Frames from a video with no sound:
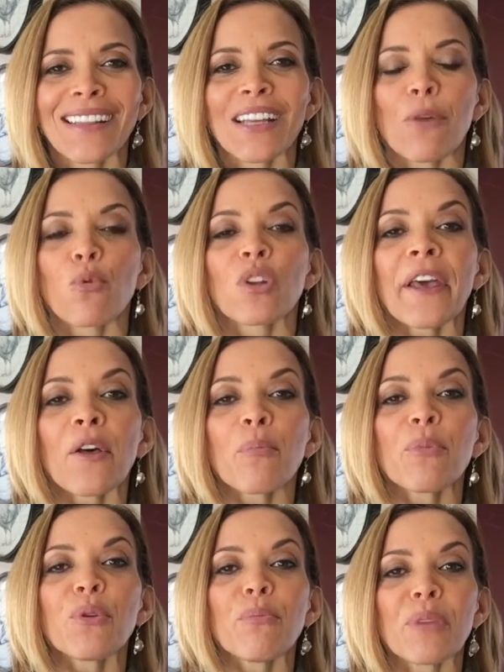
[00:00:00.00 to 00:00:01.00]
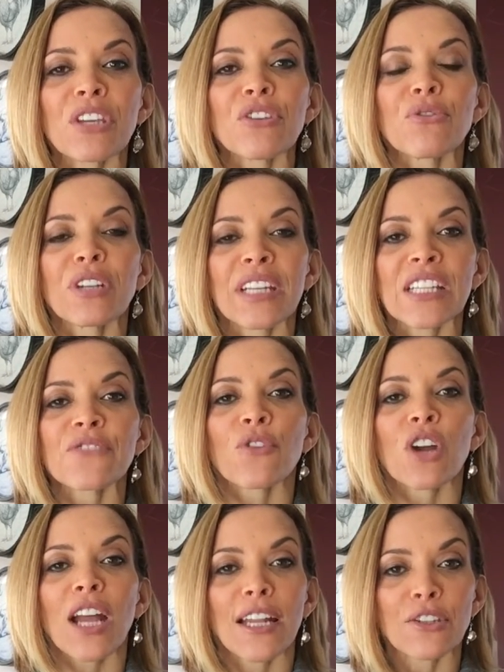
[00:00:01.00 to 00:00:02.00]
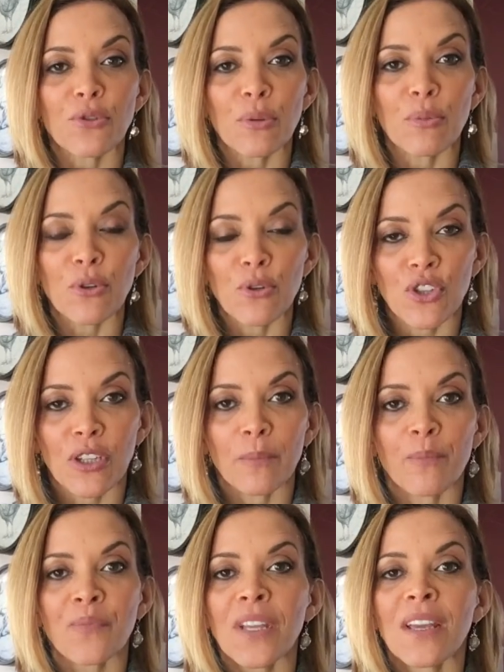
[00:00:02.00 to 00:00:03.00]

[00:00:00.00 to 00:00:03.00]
that will help you meet your needs for contribution?